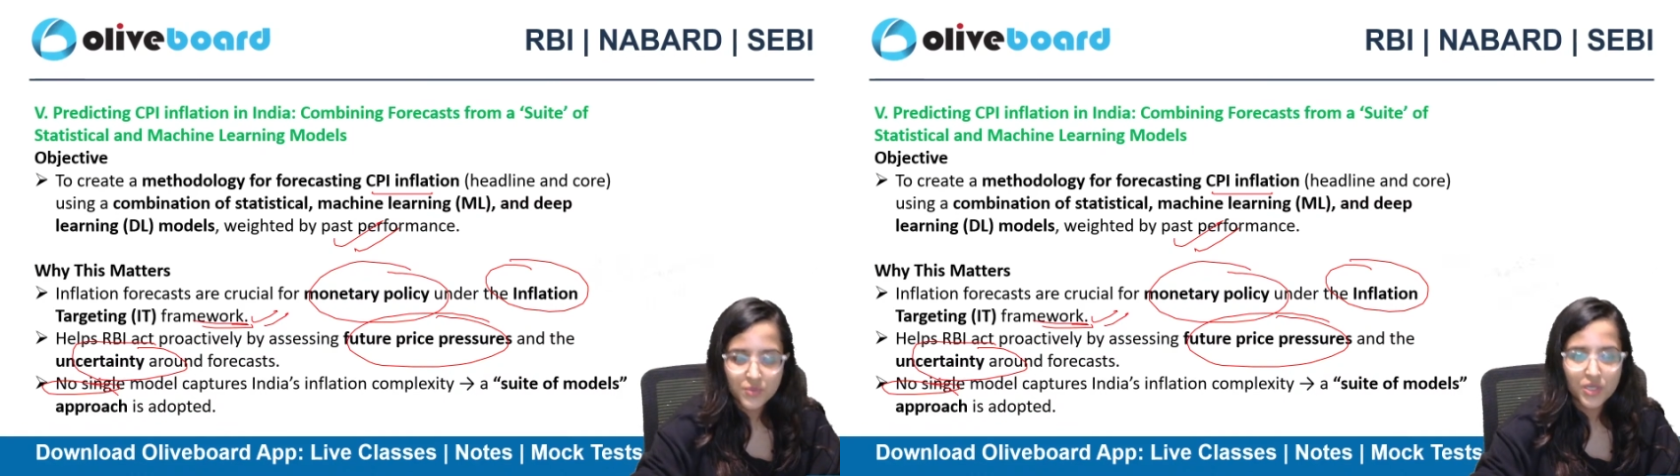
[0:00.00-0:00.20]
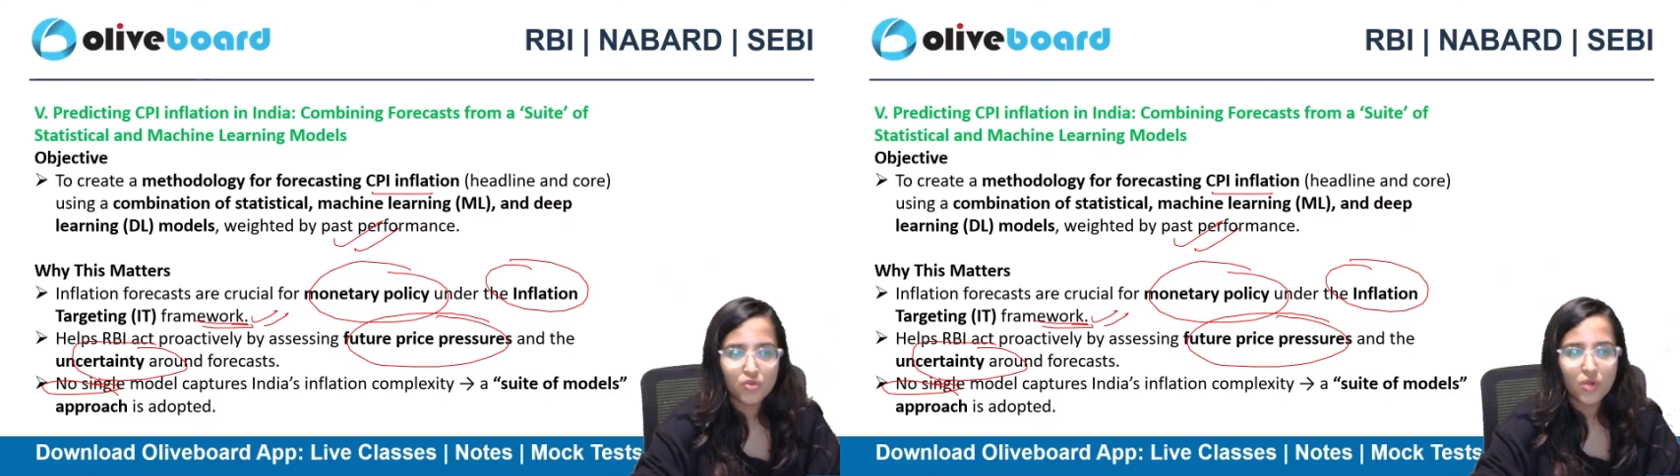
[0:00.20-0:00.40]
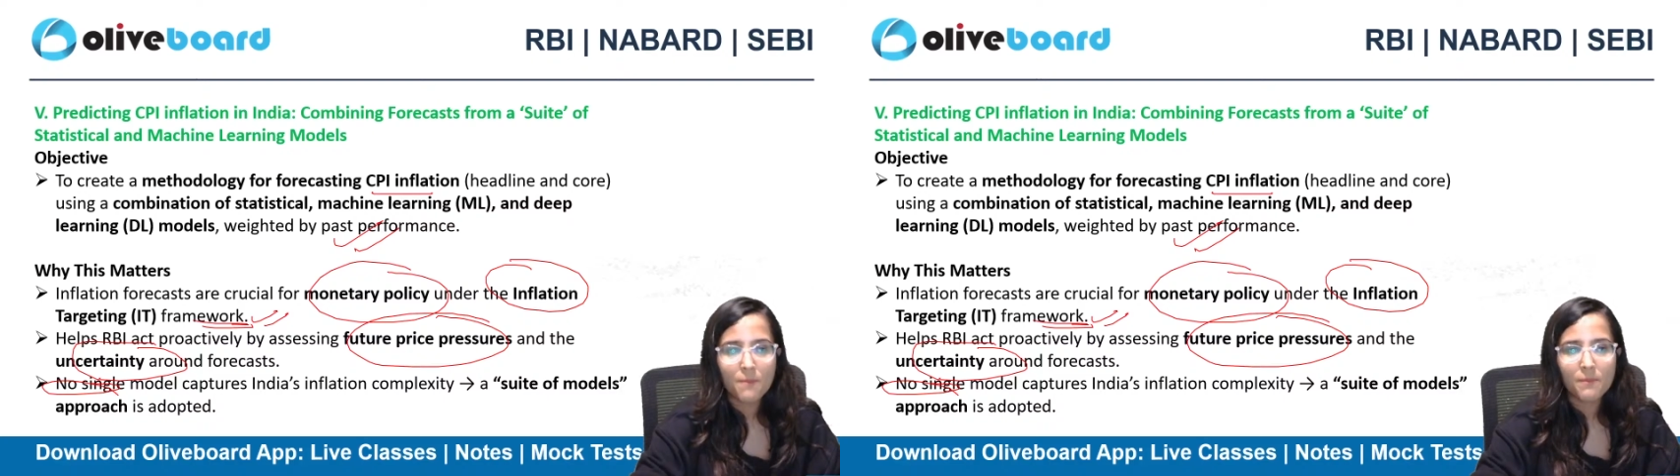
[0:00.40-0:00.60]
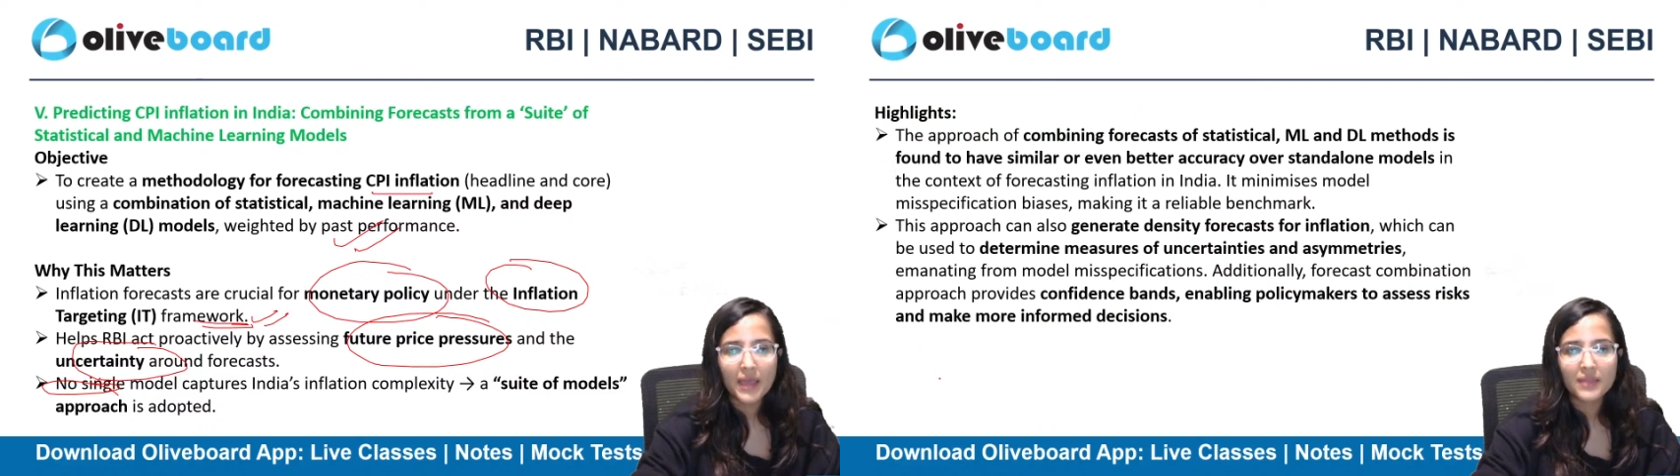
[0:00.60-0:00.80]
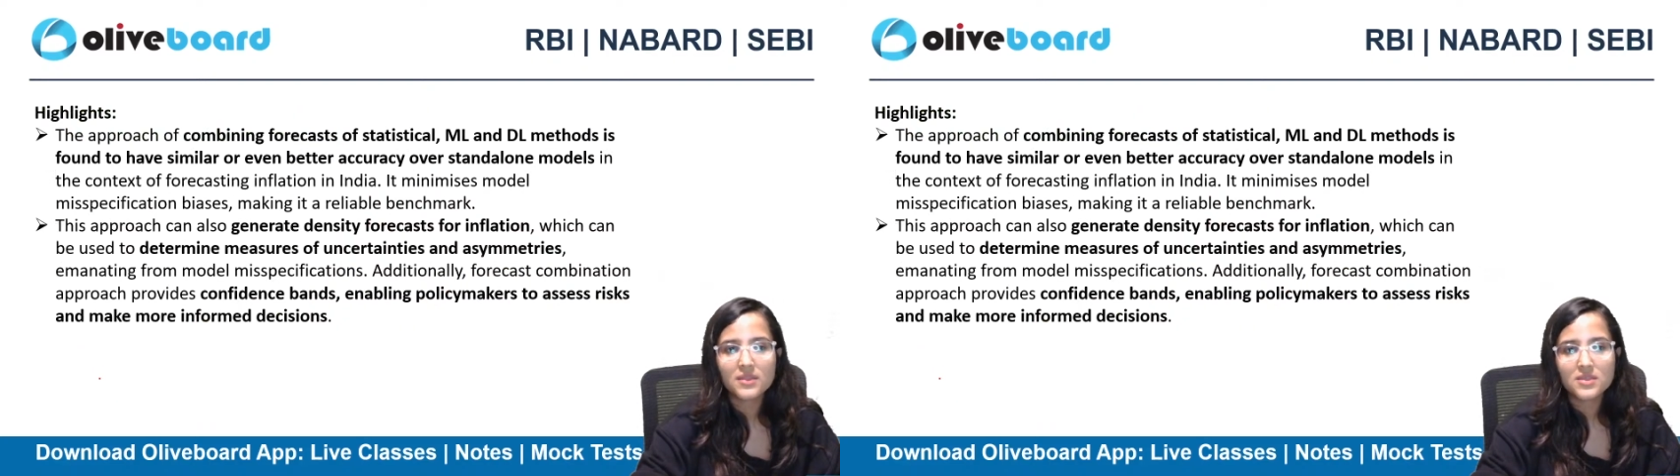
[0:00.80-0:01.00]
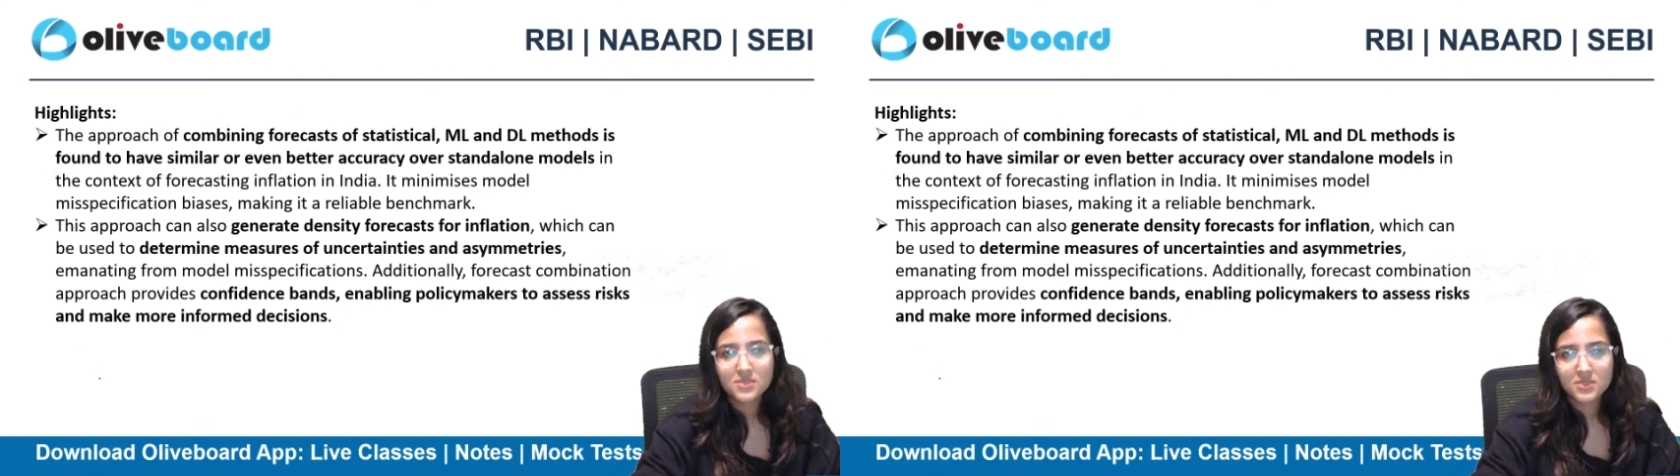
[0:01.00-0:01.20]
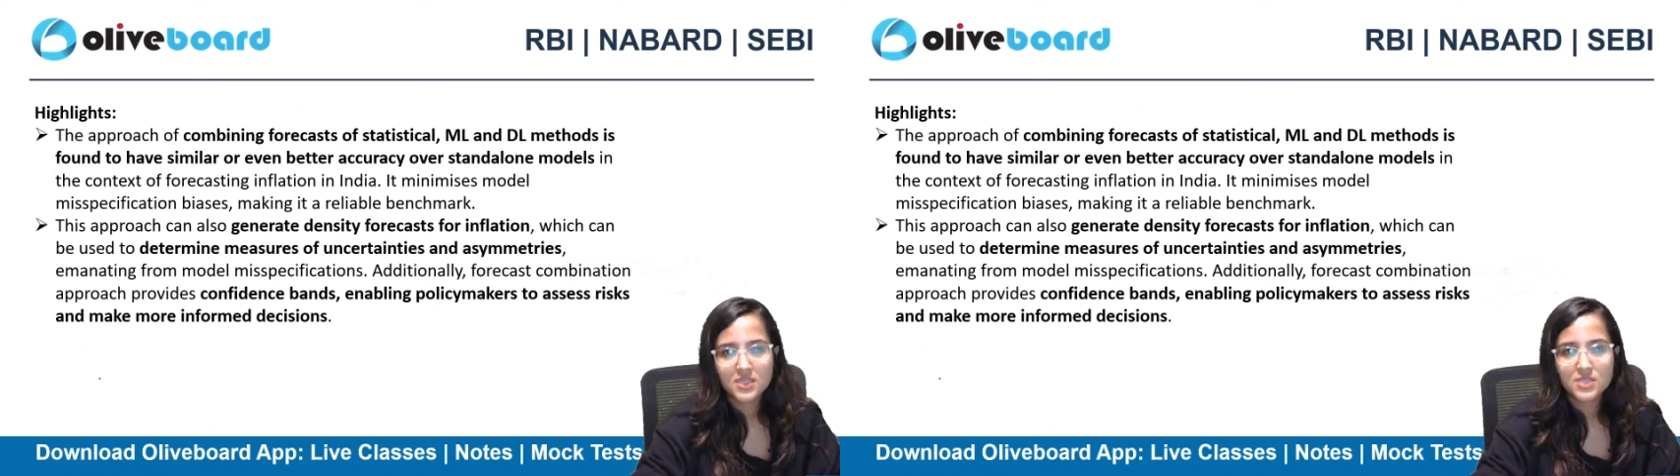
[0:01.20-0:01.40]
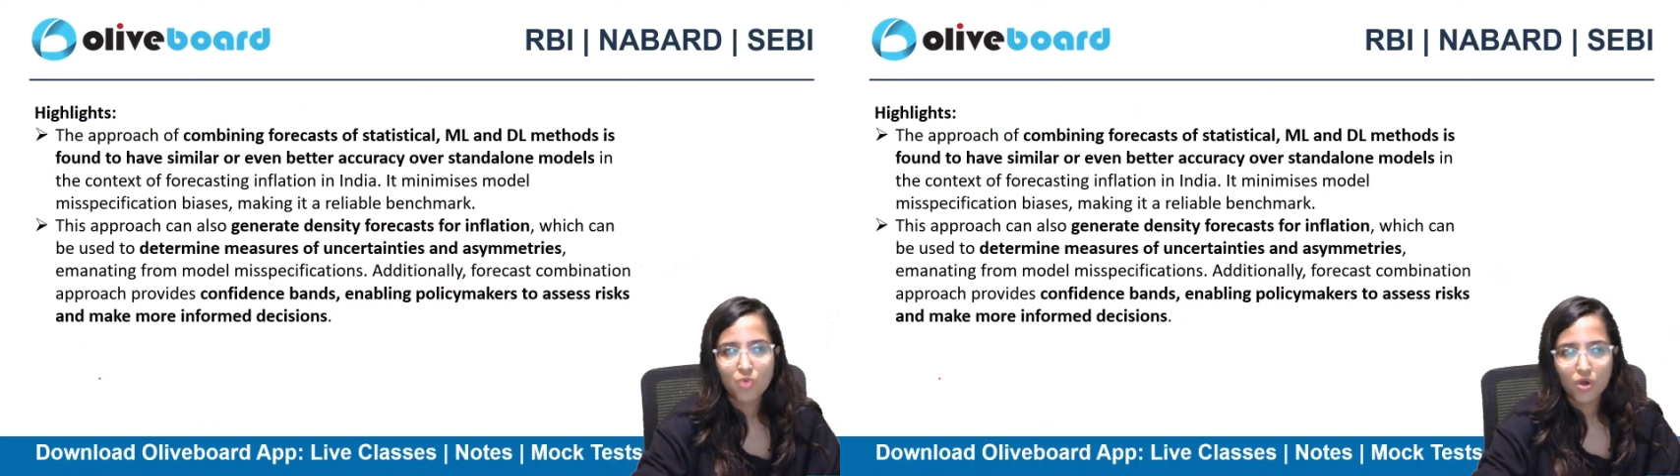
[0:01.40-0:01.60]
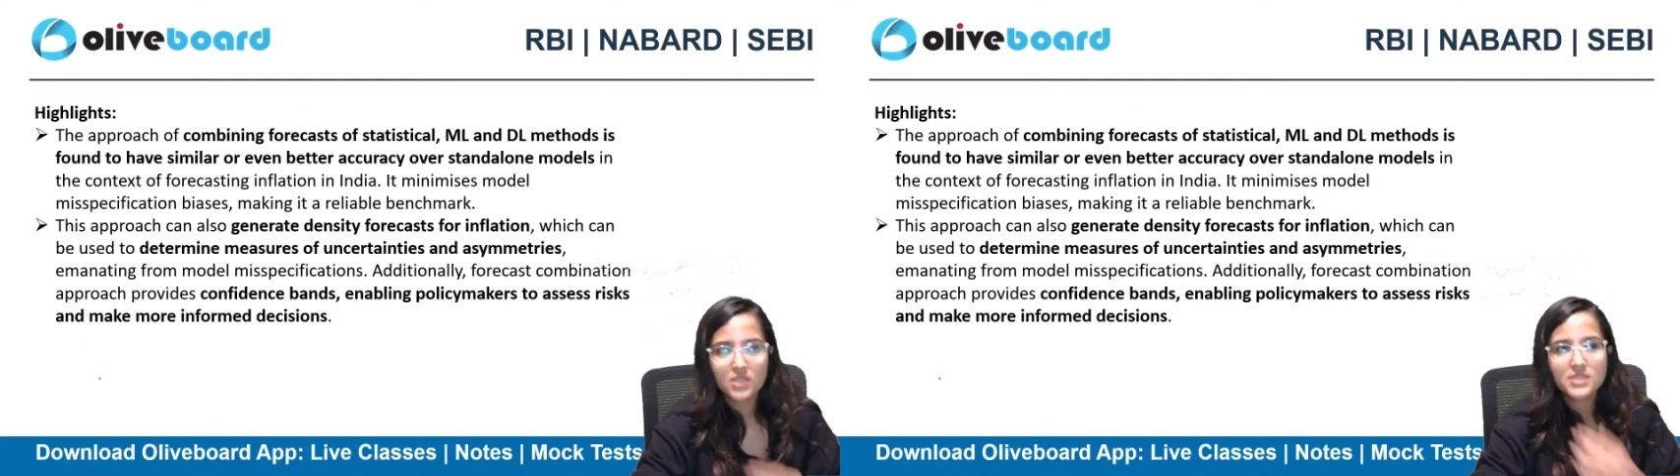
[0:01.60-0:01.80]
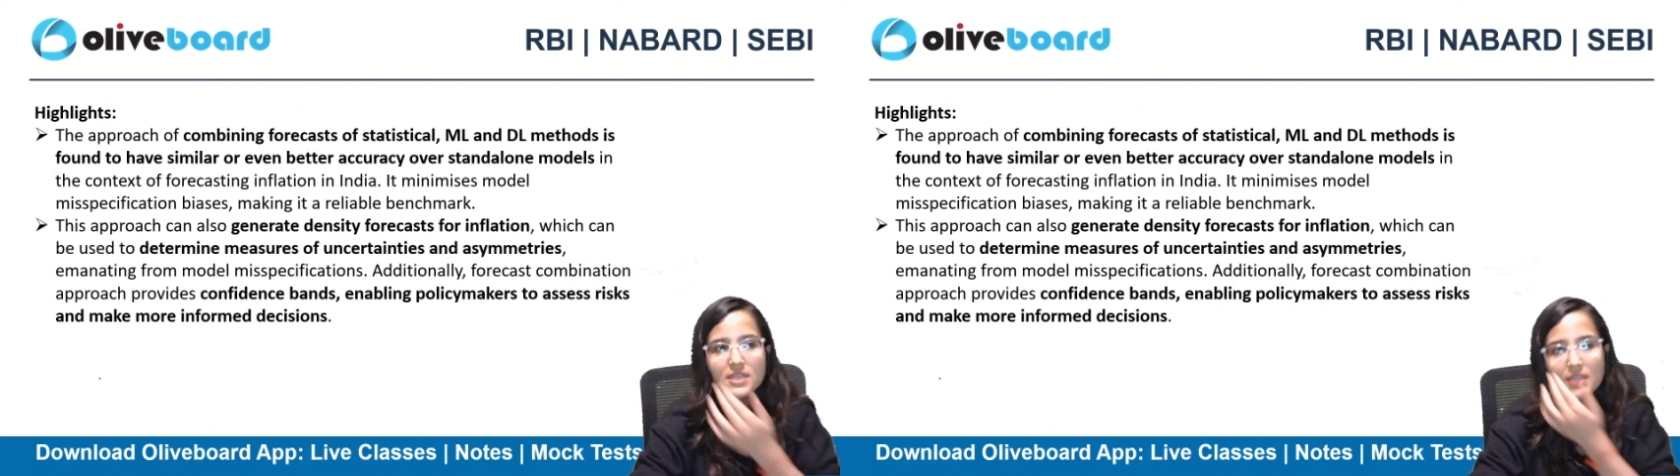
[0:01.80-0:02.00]
We need to combine these
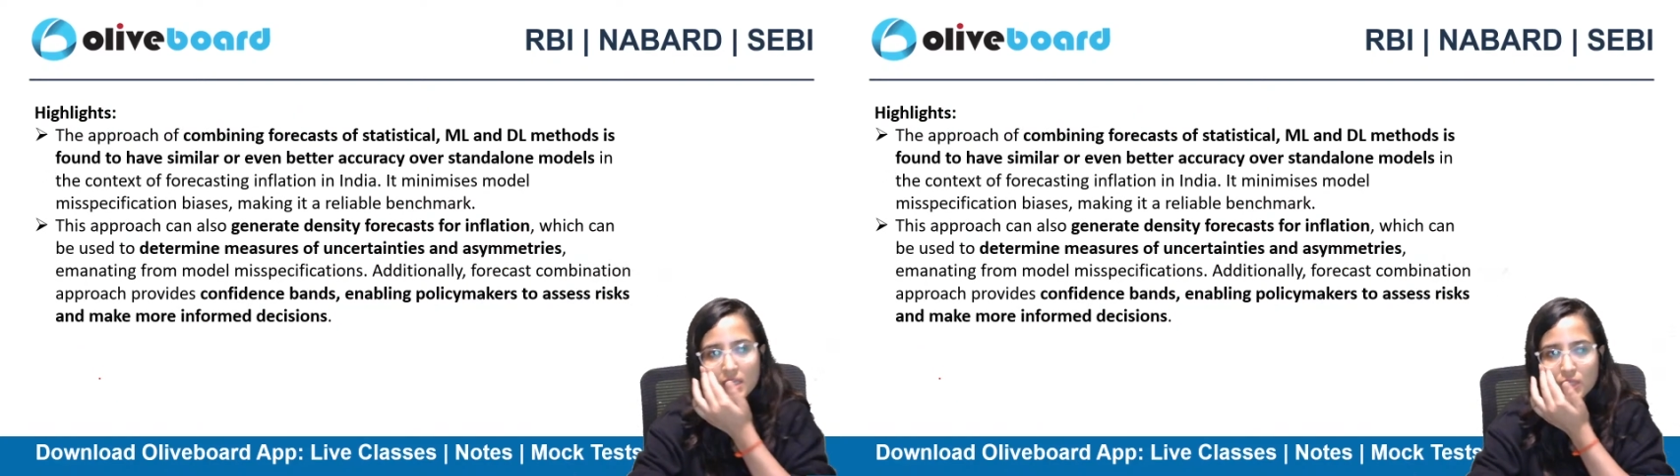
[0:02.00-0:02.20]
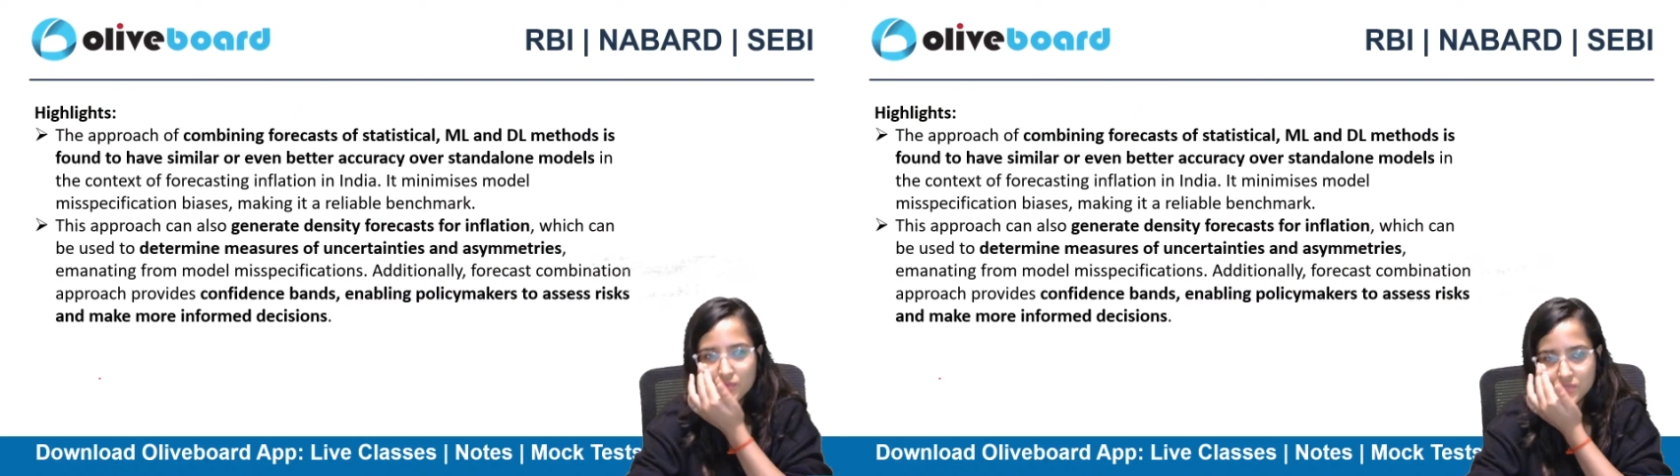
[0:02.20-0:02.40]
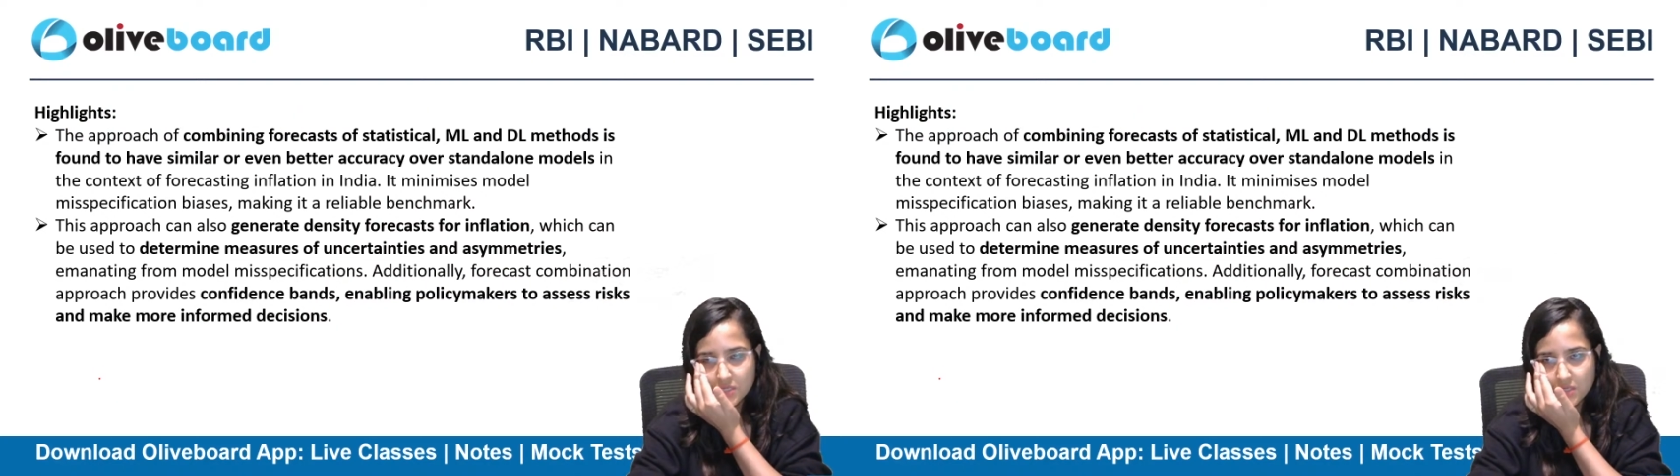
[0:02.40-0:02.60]
models and then use.